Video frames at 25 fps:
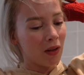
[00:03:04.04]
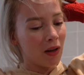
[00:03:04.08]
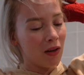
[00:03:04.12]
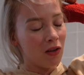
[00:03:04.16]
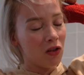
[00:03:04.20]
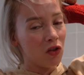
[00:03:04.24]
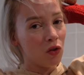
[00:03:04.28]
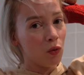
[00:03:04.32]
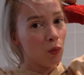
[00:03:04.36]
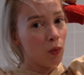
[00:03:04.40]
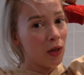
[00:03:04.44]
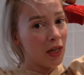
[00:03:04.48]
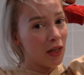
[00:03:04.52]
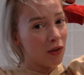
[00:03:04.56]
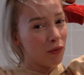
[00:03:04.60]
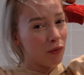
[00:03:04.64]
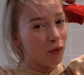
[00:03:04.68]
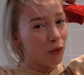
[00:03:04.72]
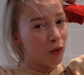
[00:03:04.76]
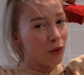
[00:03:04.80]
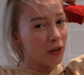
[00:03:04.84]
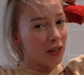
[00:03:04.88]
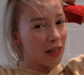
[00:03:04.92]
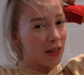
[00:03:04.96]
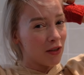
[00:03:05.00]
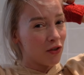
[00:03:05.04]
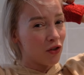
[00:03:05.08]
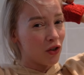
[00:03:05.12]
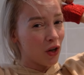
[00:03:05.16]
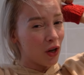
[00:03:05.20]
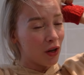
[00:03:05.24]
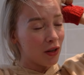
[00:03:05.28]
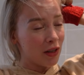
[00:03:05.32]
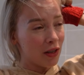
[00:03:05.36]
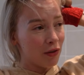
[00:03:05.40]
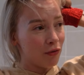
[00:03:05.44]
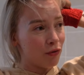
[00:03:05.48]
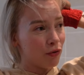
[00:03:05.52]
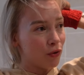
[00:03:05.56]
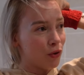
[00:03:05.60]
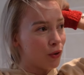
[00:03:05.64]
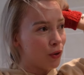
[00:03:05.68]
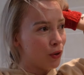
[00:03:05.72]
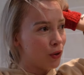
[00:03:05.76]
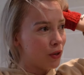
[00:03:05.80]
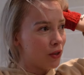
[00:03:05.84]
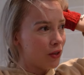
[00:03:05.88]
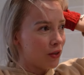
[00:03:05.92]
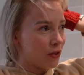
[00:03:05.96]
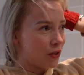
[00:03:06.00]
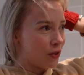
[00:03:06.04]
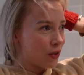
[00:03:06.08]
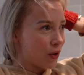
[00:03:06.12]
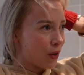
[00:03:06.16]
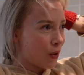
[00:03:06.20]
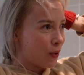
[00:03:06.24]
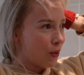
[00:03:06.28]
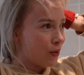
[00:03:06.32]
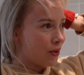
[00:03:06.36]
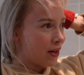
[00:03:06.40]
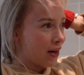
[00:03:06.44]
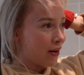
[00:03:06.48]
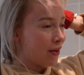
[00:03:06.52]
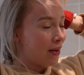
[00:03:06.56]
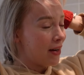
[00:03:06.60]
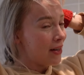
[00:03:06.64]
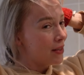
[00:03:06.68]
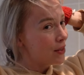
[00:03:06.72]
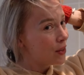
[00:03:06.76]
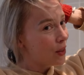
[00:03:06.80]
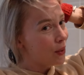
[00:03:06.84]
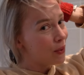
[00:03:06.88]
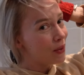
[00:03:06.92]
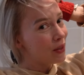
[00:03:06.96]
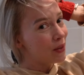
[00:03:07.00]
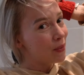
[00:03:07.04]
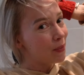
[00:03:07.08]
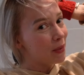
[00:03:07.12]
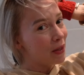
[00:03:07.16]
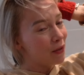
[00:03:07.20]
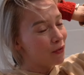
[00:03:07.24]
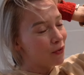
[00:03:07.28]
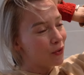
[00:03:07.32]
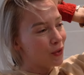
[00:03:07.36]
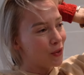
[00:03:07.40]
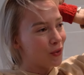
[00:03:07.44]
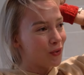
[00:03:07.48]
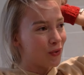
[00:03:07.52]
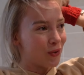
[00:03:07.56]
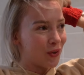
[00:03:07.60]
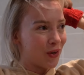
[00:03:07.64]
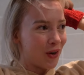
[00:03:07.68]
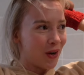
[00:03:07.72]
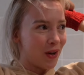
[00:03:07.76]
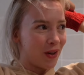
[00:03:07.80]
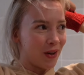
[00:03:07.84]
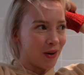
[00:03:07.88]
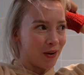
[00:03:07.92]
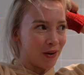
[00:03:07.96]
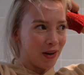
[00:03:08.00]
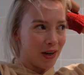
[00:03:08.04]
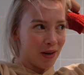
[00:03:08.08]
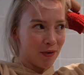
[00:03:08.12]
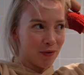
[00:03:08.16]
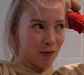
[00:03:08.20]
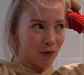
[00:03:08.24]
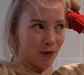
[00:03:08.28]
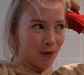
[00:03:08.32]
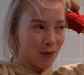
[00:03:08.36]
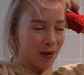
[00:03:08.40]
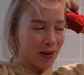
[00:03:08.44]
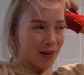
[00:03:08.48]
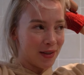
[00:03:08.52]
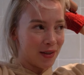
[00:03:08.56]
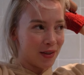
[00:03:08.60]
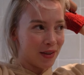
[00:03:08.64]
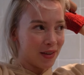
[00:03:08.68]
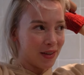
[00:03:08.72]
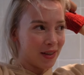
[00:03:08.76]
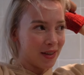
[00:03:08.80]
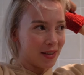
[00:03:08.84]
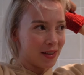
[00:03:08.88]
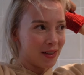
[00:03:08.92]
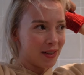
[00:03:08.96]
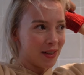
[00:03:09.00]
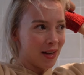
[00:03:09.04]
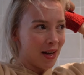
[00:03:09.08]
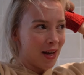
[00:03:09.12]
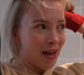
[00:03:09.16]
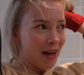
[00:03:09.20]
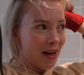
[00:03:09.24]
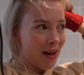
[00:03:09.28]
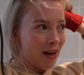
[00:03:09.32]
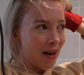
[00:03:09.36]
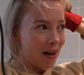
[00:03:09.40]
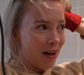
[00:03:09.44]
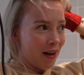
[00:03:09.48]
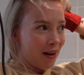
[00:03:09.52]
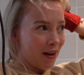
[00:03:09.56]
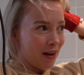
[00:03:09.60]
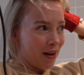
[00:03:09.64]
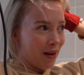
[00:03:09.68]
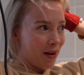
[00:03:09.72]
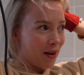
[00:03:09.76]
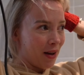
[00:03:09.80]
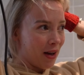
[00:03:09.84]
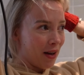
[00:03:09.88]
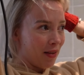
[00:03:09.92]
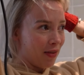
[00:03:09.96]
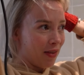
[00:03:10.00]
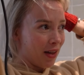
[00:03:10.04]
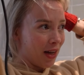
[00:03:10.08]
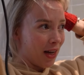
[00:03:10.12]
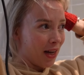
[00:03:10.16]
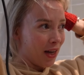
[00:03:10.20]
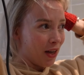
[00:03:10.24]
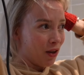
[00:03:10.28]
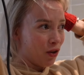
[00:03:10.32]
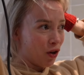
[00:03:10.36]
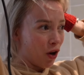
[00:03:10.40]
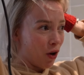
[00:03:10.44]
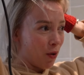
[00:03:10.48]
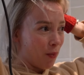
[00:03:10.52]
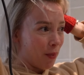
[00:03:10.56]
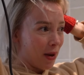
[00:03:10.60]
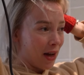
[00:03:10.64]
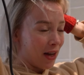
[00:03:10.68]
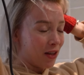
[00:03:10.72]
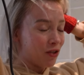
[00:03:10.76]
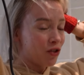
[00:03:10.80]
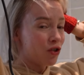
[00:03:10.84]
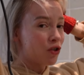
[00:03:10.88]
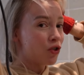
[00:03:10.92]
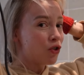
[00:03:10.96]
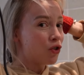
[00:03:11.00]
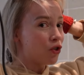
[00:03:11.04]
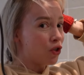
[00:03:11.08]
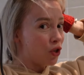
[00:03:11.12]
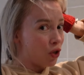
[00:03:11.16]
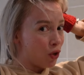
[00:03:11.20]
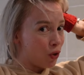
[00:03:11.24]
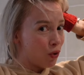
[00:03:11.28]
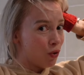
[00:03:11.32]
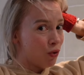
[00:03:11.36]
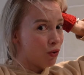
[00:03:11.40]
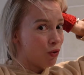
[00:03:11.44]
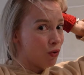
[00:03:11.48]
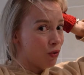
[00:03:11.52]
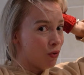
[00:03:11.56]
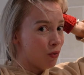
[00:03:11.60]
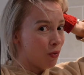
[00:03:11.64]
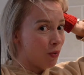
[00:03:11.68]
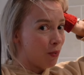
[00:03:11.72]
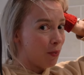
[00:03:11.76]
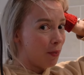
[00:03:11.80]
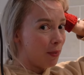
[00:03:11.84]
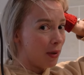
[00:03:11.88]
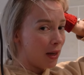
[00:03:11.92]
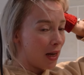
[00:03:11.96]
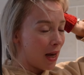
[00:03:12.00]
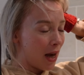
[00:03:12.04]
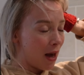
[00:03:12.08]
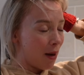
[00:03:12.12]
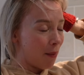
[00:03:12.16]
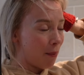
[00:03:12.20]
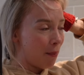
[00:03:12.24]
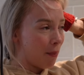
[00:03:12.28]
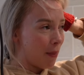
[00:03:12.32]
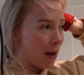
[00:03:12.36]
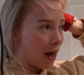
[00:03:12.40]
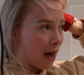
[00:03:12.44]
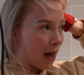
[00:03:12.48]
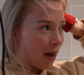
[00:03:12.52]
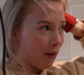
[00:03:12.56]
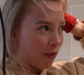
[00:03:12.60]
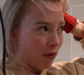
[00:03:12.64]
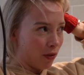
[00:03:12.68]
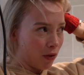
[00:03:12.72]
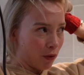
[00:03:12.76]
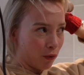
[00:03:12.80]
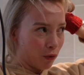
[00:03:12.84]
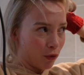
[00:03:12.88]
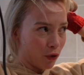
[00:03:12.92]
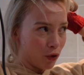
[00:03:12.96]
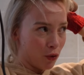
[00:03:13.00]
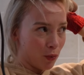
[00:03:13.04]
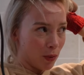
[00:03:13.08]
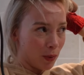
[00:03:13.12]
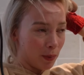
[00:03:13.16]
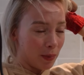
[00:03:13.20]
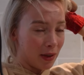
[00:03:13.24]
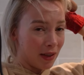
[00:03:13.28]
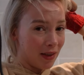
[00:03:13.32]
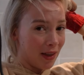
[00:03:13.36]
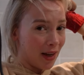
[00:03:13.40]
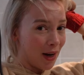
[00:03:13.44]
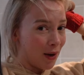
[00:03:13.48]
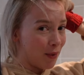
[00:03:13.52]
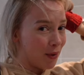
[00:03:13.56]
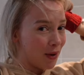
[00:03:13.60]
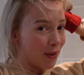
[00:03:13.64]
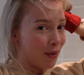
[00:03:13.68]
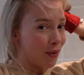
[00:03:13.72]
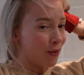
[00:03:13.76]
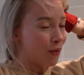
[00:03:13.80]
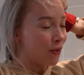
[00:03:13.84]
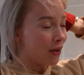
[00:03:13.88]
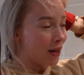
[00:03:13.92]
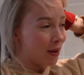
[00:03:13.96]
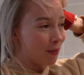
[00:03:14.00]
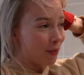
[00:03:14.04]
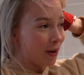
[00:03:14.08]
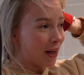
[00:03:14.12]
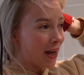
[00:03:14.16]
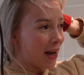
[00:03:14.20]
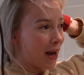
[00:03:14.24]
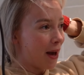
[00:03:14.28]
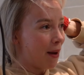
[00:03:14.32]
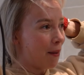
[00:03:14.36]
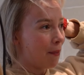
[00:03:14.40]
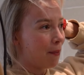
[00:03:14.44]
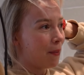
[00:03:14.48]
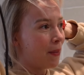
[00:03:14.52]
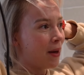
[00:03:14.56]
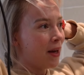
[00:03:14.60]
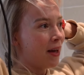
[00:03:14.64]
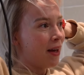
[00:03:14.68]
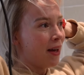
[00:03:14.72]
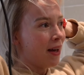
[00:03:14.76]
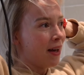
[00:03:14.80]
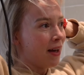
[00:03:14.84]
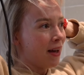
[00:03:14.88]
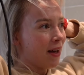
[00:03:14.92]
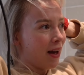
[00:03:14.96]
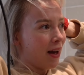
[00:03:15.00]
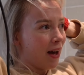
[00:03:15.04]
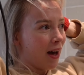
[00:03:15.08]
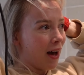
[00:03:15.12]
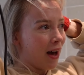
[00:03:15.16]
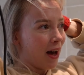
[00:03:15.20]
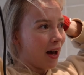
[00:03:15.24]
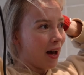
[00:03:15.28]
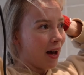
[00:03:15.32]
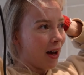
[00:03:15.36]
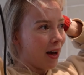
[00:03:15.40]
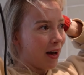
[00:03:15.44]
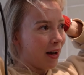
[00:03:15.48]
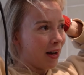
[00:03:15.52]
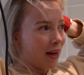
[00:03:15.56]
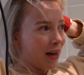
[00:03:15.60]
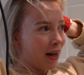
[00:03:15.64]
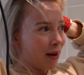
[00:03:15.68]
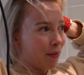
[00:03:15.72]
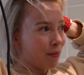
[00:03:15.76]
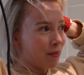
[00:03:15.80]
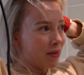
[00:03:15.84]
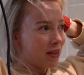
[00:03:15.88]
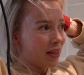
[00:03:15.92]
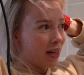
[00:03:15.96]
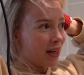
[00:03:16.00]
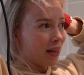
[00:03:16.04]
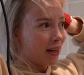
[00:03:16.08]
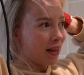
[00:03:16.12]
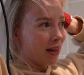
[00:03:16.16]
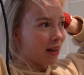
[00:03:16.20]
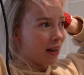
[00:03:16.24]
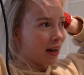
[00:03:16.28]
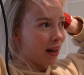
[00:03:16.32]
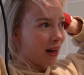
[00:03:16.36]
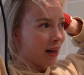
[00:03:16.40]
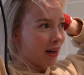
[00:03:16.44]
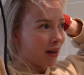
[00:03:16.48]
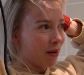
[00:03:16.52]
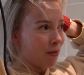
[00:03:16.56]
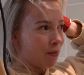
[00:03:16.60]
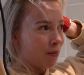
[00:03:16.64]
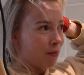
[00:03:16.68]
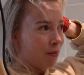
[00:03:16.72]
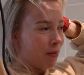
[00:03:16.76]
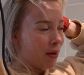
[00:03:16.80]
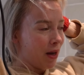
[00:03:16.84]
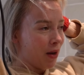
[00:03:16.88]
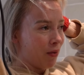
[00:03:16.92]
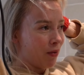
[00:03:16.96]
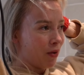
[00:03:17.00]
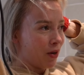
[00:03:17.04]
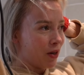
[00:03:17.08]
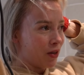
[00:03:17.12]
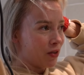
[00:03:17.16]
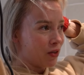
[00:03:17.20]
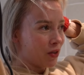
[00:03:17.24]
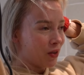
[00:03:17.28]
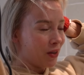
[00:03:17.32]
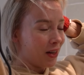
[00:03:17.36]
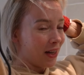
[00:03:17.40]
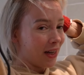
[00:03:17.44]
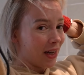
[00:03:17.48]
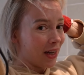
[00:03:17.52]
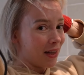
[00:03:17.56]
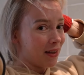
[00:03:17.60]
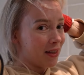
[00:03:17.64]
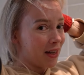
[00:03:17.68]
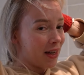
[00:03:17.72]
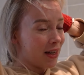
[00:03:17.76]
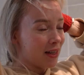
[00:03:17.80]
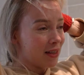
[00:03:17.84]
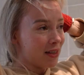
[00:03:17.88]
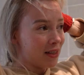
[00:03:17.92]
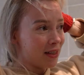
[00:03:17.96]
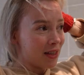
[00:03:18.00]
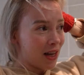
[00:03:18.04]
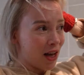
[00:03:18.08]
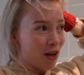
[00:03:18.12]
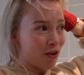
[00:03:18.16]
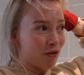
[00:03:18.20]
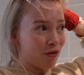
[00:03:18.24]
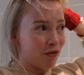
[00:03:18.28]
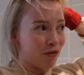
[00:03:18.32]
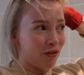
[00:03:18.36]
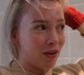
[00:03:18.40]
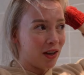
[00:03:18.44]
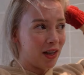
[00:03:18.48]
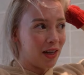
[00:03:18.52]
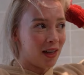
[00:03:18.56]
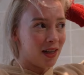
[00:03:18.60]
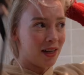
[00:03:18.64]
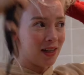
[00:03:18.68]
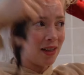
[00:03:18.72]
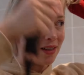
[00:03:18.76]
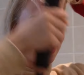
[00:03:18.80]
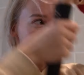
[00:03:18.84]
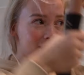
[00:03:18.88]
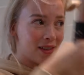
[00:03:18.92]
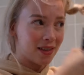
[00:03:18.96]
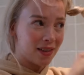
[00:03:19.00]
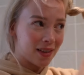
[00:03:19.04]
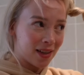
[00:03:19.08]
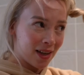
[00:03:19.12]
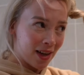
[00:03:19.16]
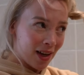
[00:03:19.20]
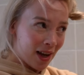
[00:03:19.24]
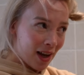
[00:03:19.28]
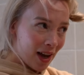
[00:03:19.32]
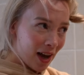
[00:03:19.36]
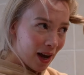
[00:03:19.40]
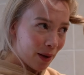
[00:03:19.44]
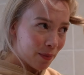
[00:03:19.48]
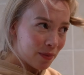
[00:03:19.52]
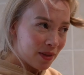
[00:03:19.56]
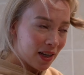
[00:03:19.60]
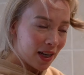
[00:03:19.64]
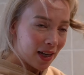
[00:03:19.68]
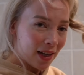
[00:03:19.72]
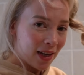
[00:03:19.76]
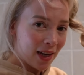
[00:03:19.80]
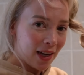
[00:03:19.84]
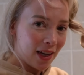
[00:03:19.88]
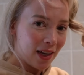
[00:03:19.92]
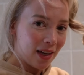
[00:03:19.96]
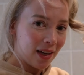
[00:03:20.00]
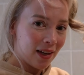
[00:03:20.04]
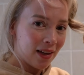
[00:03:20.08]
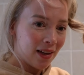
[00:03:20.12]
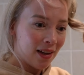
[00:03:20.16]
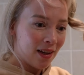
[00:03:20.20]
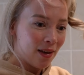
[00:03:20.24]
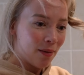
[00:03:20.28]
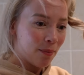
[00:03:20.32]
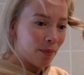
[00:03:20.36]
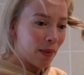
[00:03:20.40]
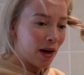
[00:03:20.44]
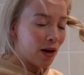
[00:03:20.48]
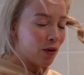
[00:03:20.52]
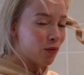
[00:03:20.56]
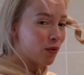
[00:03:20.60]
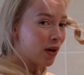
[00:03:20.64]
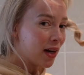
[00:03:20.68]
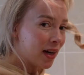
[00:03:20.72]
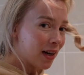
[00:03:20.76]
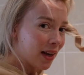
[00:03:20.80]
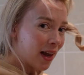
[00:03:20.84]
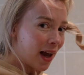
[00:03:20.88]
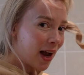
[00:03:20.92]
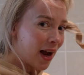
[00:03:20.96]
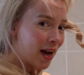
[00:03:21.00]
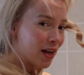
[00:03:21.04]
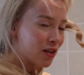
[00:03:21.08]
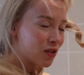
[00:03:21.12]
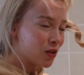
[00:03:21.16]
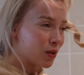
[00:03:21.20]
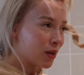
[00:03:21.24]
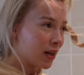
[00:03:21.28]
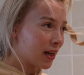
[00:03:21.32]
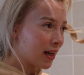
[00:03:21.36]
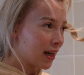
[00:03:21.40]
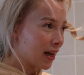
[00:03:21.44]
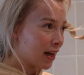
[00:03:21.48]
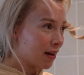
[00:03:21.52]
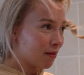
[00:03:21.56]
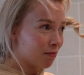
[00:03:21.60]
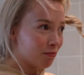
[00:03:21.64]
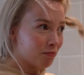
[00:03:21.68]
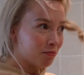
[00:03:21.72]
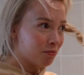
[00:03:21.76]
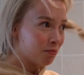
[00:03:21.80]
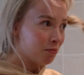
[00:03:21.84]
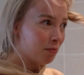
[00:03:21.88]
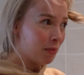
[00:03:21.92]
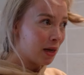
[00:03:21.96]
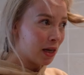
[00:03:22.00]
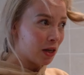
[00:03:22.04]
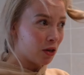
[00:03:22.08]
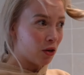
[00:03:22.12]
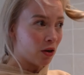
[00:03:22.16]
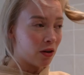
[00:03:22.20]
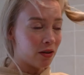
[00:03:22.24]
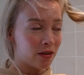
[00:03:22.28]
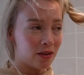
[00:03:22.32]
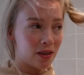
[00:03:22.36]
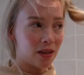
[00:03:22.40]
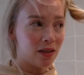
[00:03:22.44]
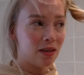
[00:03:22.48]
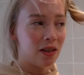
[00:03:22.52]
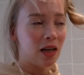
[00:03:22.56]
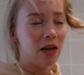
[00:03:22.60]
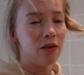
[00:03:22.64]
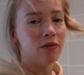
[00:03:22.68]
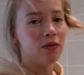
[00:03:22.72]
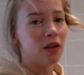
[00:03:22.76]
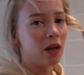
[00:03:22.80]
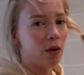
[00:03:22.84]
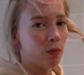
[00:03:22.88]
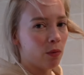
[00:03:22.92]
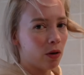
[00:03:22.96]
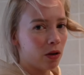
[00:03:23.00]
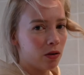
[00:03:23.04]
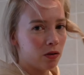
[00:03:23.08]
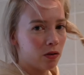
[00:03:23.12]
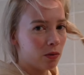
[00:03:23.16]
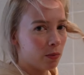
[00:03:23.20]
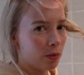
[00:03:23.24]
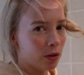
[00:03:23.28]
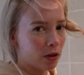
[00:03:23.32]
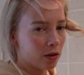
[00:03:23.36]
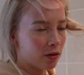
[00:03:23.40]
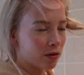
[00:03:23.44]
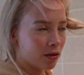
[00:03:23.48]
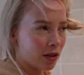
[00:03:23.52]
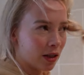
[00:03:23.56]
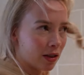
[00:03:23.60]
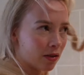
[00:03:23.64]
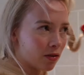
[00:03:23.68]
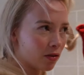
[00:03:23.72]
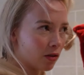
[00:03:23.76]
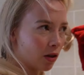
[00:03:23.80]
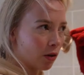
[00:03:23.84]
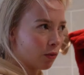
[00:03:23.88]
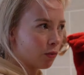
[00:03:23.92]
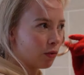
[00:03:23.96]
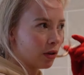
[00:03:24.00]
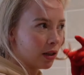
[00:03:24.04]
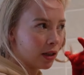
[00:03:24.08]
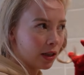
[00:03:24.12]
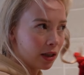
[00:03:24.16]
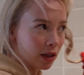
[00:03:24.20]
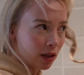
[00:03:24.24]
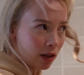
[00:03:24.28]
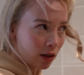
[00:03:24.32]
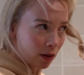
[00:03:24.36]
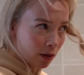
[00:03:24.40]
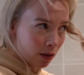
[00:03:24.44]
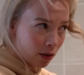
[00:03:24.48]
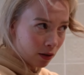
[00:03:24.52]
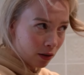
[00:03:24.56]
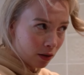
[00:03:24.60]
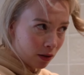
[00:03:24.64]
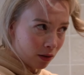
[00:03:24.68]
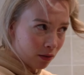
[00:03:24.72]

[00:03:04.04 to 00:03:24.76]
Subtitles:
sweet food and salty food. So there is going to be food for all our influencers. They come at 2 p.m. and the food will be there at 3 p.m. I am taking like a mirror so they can take selfies. I'm taking my ring light so they can make content if they want to, because that's not really the